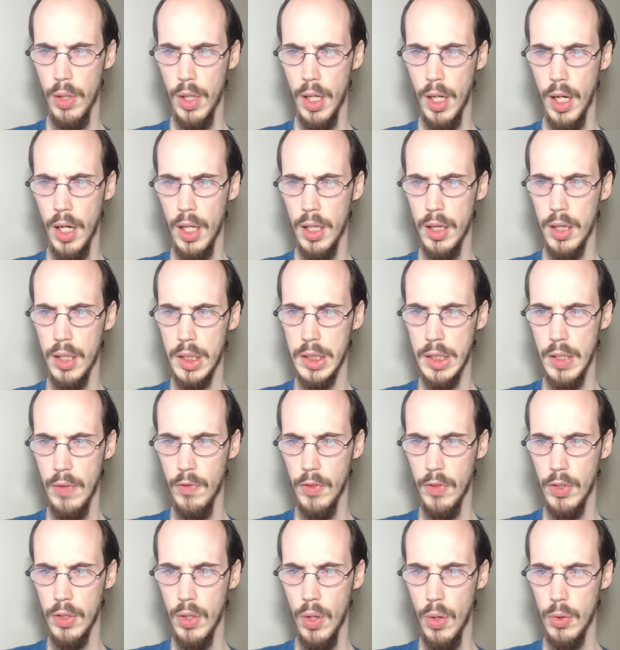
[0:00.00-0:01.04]
and ate the
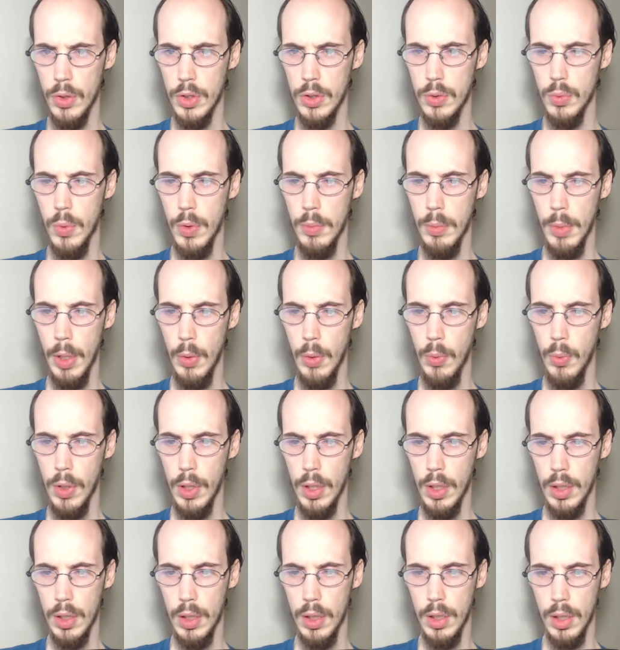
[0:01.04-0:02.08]
seven goats one by
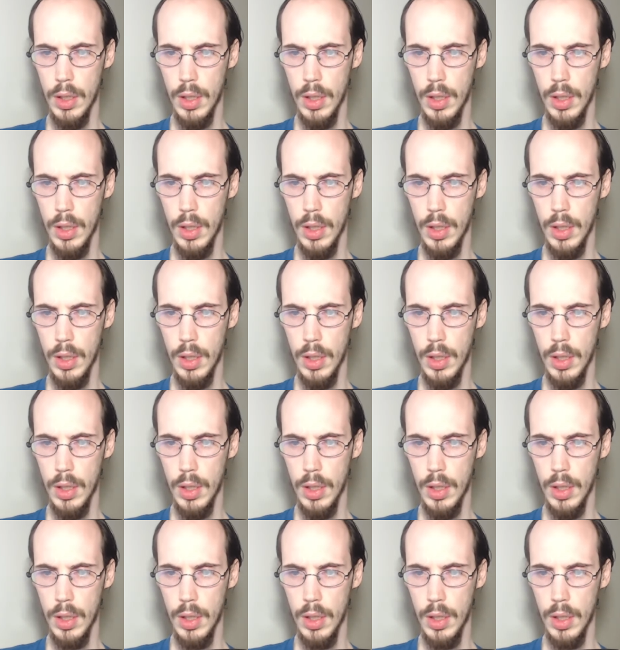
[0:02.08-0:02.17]
one.